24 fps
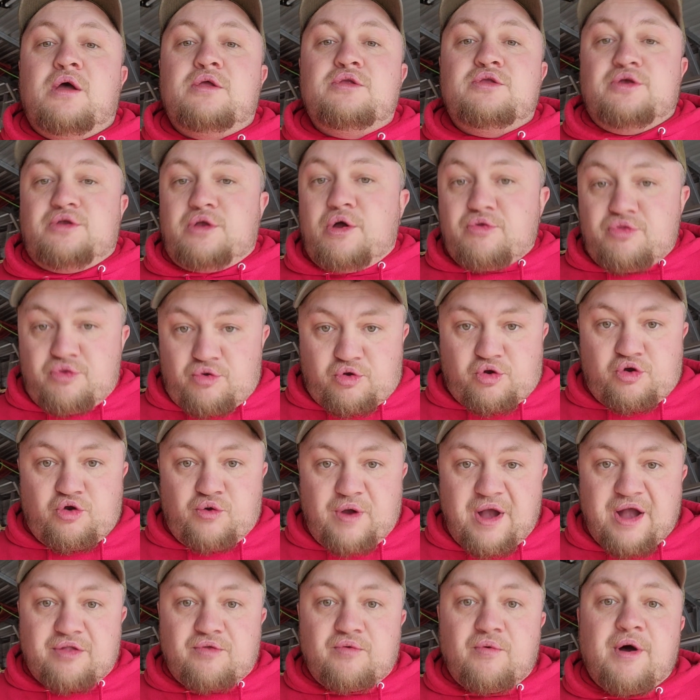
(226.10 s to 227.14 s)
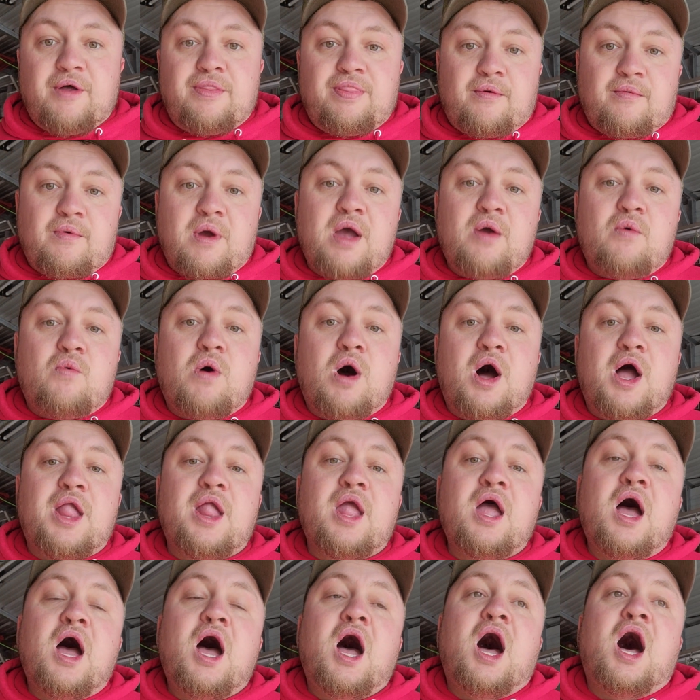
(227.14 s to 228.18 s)
the correct one, the right one.
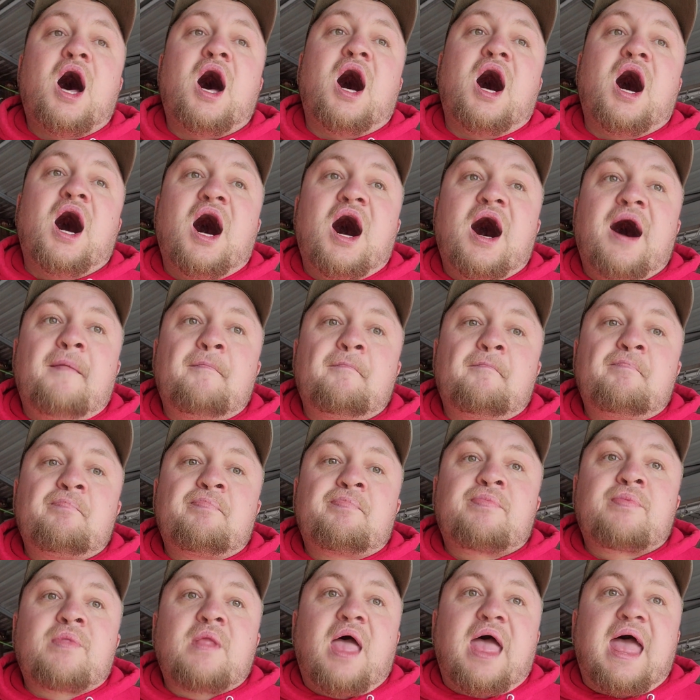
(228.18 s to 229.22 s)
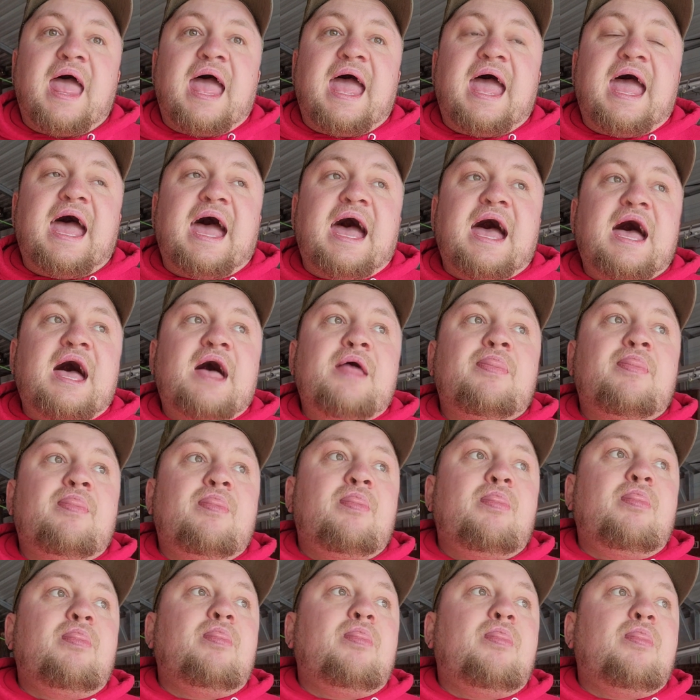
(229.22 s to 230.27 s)

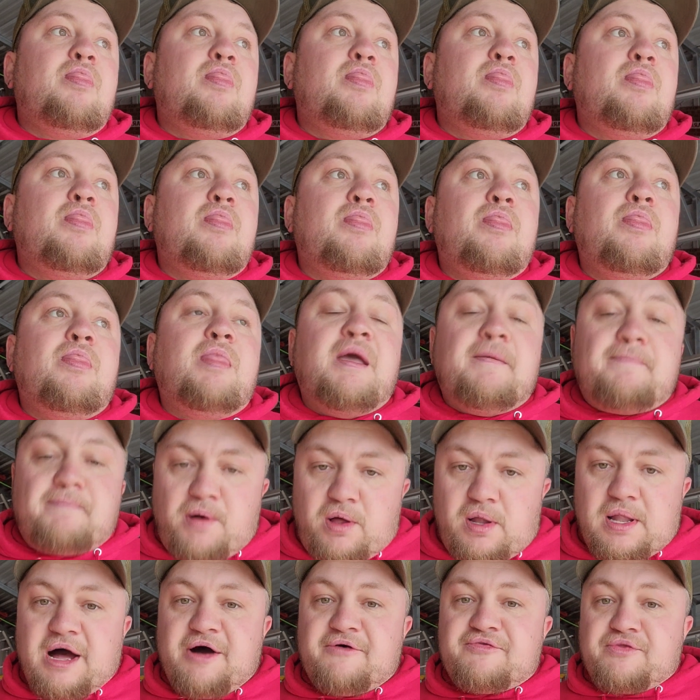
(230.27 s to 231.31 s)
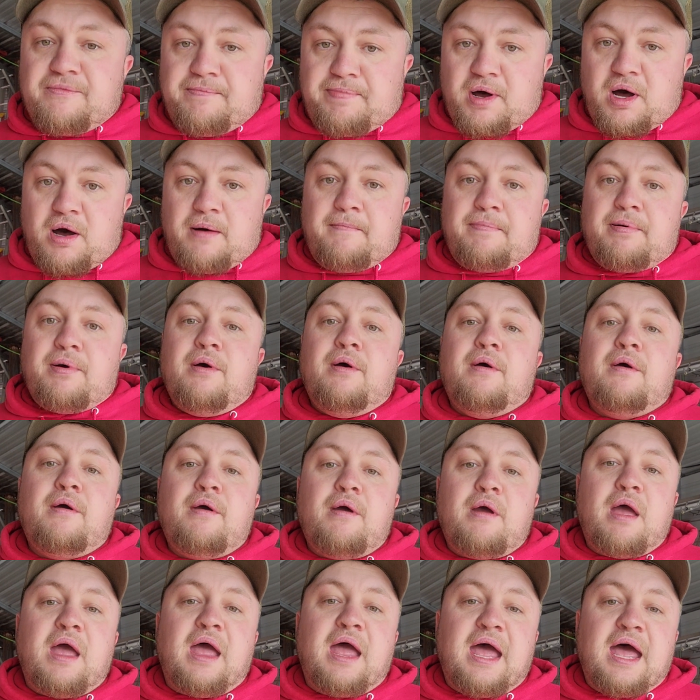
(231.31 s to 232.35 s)
And they pull out the pump,
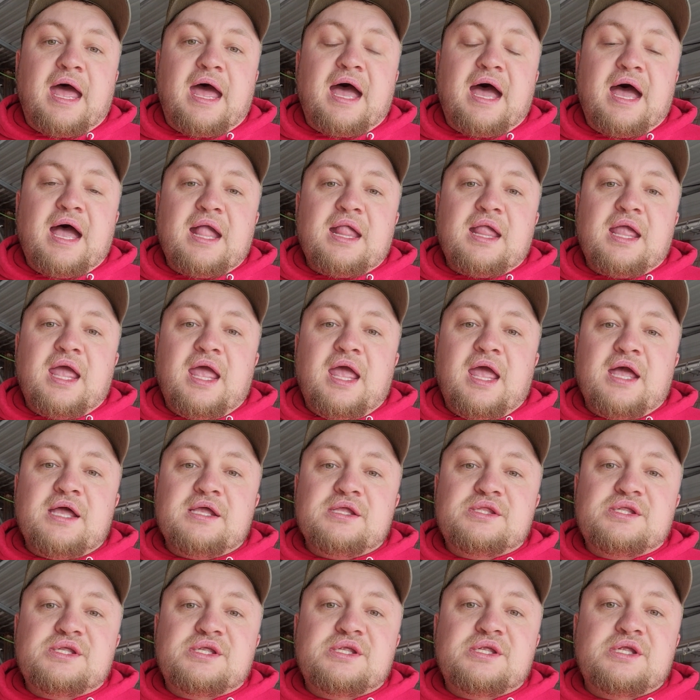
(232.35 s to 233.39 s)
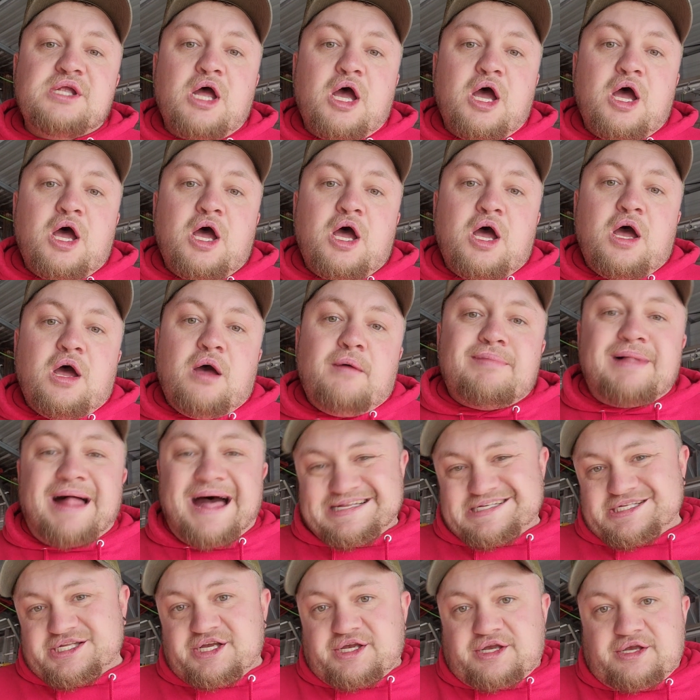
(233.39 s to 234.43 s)
and it's
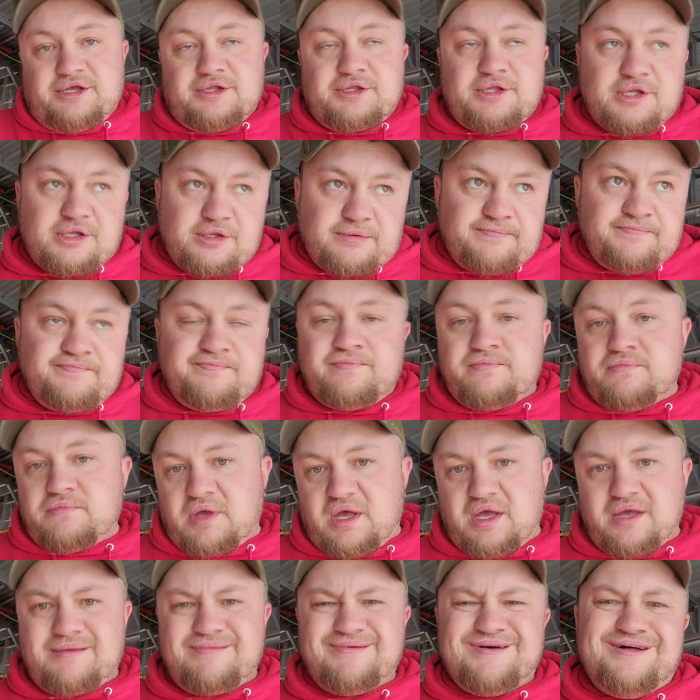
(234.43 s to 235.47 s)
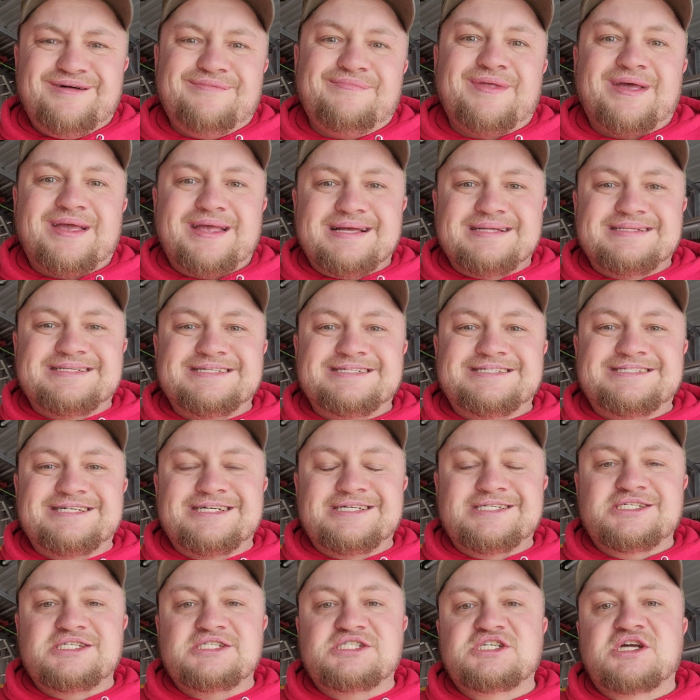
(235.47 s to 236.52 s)
plastic. I guess it
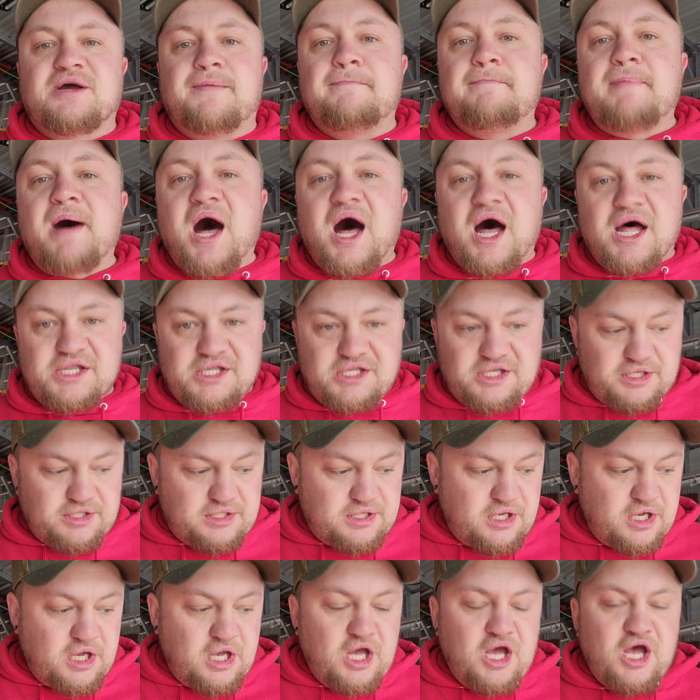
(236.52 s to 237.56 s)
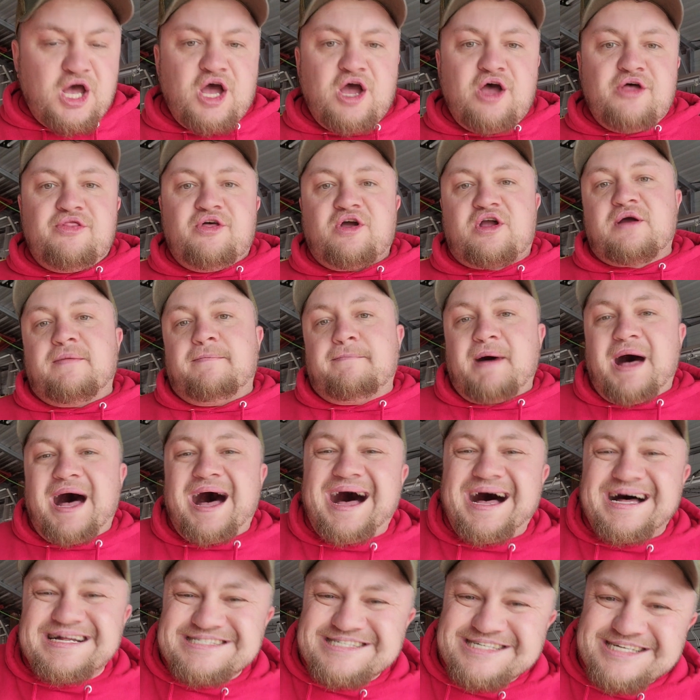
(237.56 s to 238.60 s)
says it's composite. The
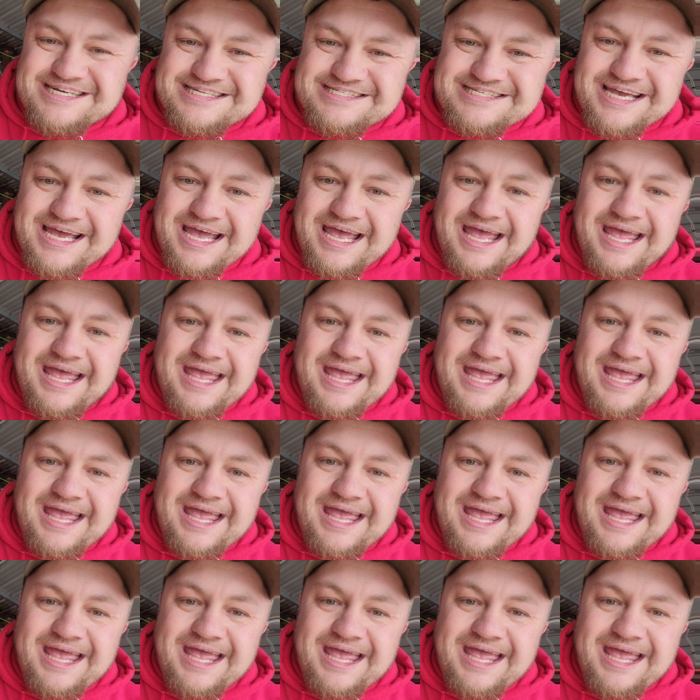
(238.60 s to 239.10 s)
composite